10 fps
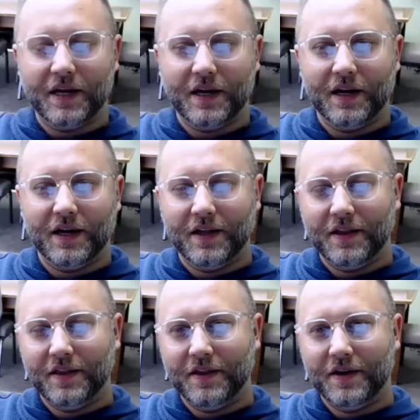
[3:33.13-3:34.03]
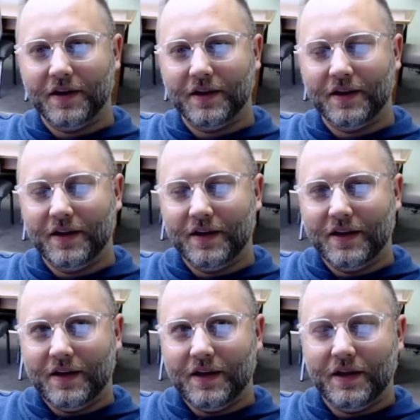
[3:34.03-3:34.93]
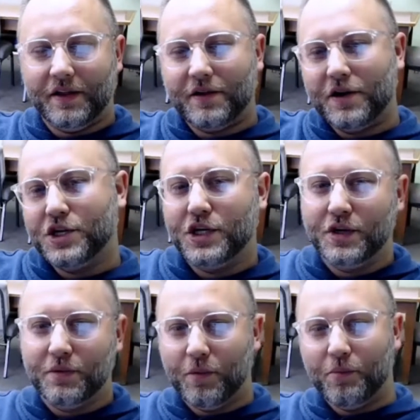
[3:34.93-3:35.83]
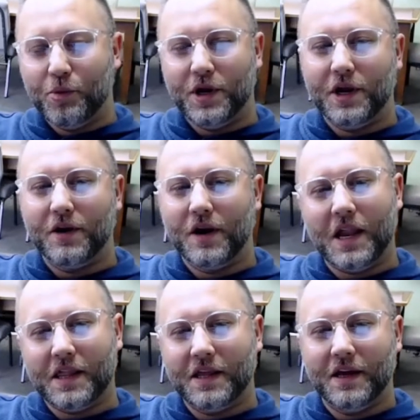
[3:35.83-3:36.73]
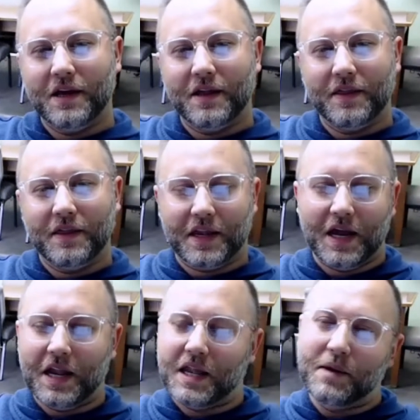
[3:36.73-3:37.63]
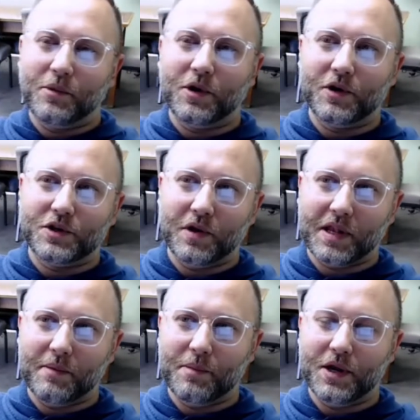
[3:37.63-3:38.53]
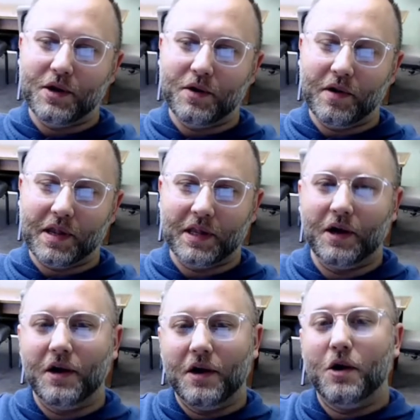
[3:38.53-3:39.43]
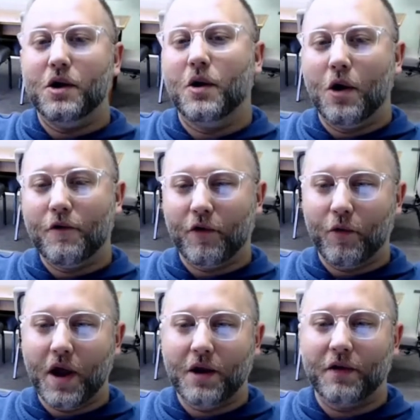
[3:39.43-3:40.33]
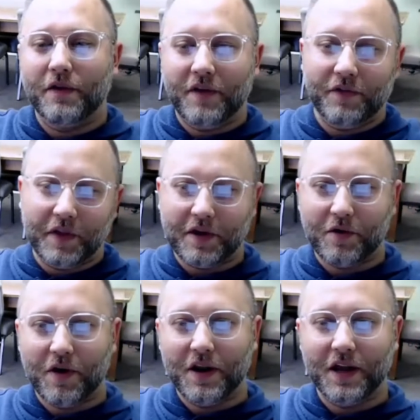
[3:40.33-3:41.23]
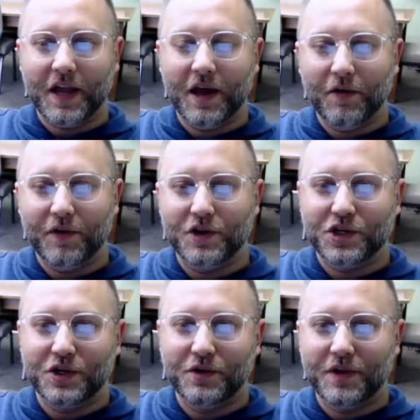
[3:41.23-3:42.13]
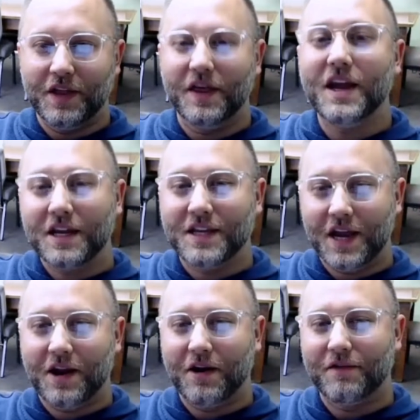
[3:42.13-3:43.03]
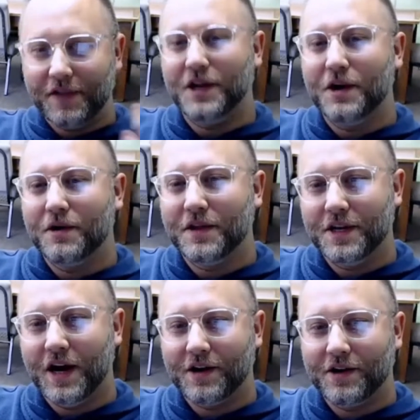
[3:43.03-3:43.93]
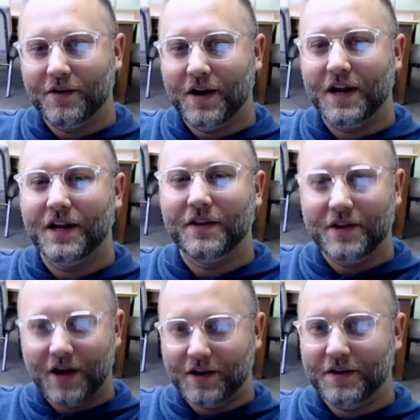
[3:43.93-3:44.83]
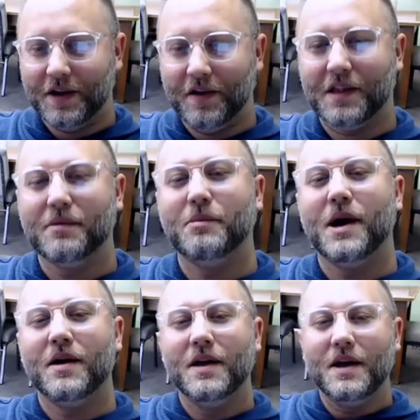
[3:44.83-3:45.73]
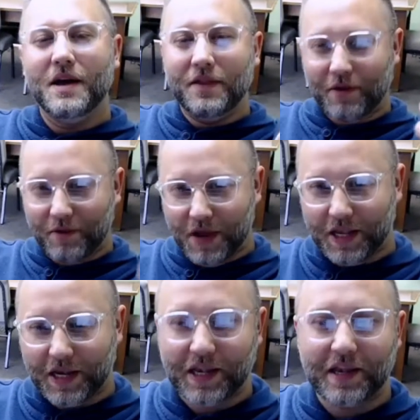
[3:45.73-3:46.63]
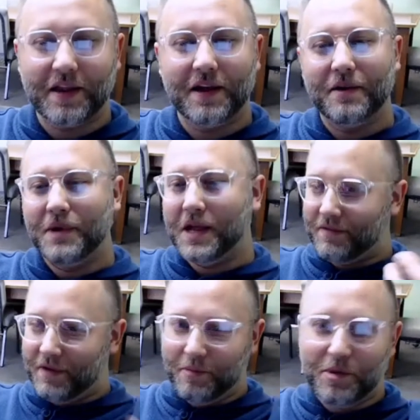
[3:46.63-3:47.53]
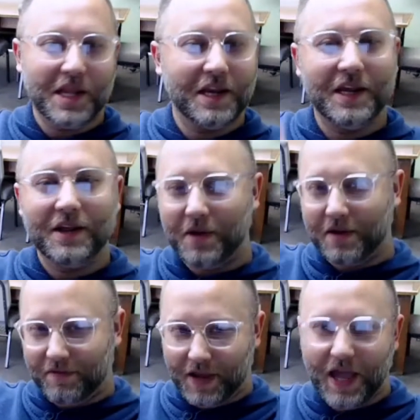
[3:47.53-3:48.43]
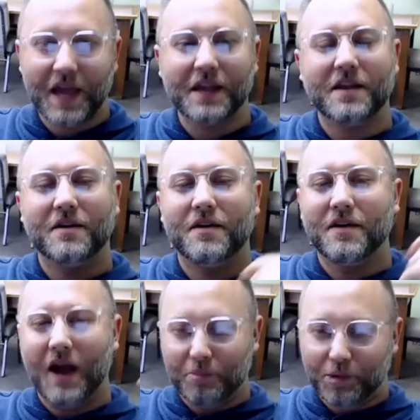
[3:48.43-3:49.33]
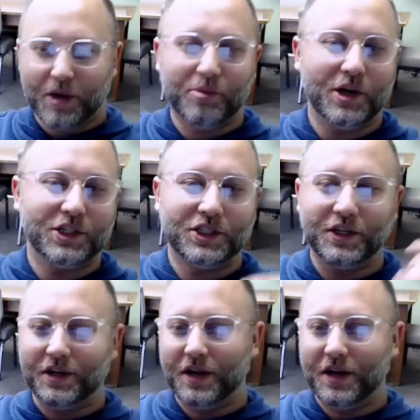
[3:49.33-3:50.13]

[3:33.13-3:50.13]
uh, the illustration you put here as the it's kind of similar to somebody who's you know overweight or they've got this chronic health issue that they can take care of and they go to the doctor right and the doctor tells them about the risks uh, because of the obesity the risk for cancer high blood pressure